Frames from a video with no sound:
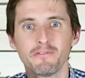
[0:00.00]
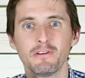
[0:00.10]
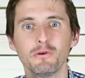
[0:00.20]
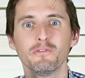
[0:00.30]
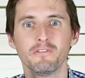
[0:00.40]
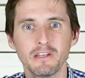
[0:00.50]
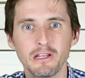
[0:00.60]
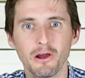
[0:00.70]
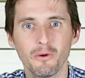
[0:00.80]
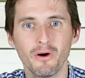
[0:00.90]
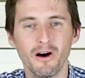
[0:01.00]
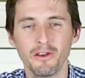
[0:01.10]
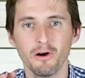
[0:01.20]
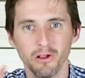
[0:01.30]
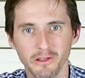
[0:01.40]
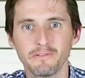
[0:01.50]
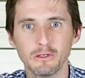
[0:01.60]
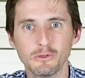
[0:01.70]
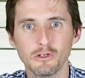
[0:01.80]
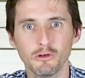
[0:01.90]
viewed video on all of
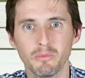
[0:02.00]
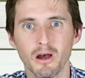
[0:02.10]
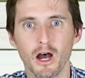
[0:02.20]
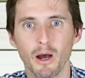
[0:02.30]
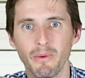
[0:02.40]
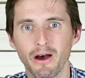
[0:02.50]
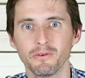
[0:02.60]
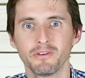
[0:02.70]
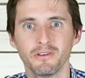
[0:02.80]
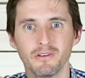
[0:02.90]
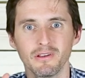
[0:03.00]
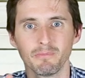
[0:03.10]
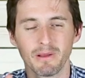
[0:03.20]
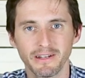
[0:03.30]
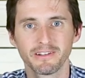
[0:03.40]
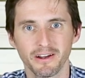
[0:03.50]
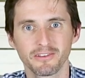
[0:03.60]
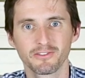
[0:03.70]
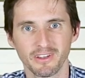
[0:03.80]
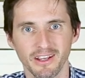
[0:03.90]
YouTube about
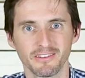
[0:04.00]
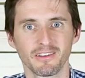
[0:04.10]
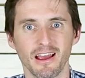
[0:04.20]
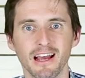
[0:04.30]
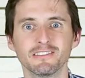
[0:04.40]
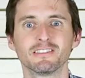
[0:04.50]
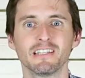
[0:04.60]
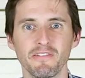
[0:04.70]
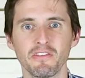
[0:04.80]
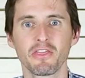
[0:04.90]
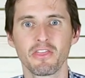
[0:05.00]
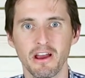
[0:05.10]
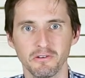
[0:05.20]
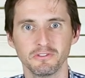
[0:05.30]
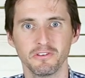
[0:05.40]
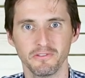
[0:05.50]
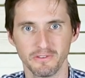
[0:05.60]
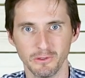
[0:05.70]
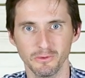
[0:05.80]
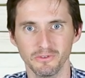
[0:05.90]
pink-tongued skinks has 7,000
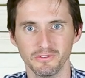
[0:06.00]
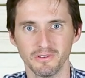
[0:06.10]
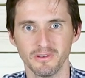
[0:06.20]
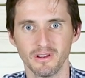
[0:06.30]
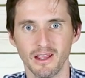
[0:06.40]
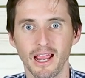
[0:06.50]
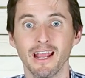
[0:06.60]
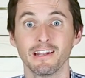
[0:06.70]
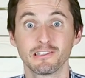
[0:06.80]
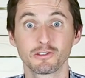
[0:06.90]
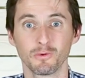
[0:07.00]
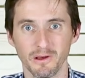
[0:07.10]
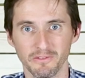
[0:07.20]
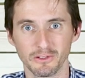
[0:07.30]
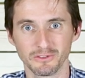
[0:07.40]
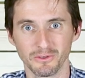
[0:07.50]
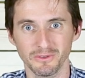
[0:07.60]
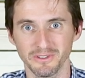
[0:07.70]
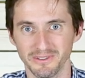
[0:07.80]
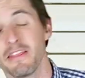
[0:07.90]
views, and it's 12 years
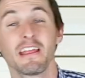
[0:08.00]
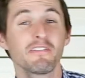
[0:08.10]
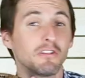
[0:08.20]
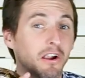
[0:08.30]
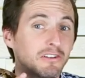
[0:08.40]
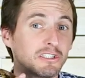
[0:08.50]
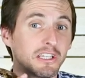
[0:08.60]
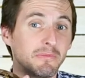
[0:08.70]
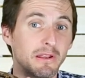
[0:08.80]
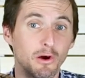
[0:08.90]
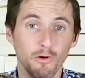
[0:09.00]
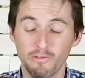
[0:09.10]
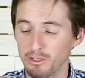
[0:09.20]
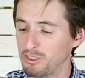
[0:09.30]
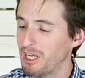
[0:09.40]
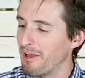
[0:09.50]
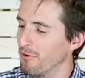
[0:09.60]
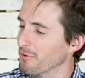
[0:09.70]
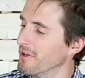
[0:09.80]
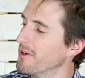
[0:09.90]
old. They've largely been
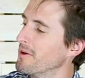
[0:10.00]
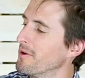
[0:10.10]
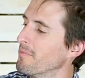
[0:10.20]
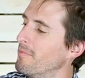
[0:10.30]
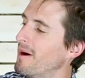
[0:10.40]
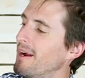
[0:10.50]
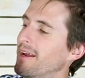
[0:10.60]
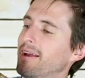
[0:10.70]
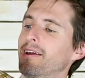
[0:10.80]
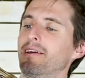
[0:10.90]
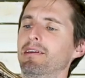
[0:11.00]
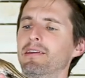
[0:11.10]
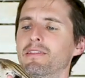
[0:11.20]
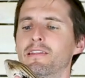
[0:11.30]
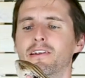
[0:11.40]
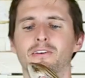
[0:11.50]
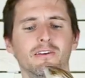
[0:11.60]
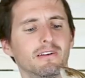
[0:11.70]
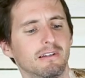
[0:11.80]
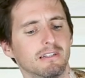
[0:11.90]
overshadowed by
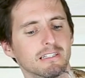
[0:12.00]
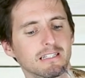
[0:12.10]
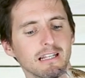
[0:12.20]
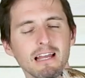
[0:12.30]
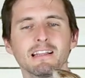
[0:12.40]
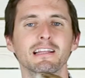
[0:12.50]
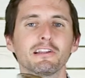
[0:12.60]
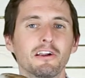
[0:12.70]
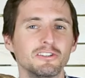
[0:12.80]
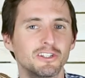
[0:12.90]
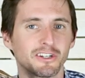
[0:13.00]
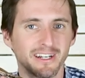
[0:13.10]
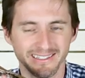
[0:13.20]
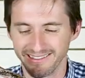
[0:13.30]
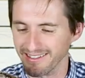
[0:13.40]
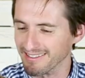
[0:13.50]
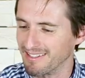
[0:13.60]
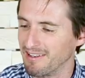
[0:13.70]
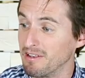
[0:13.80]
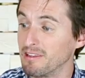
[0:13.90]
their slightly larger
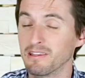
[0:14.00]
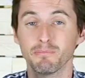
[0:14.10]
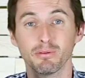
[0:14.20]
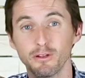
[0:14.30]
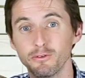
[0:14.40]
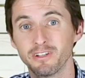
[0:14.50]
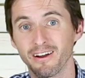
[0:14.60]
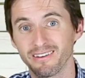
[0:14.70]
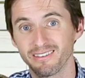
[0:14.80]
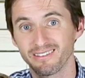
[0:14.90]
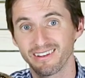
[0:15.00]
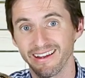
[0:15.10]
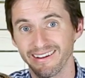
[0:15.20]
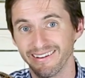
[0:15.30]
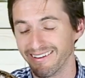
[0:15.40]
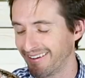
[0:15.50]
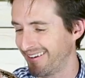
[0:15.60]
cousins, the blue-tongued skink.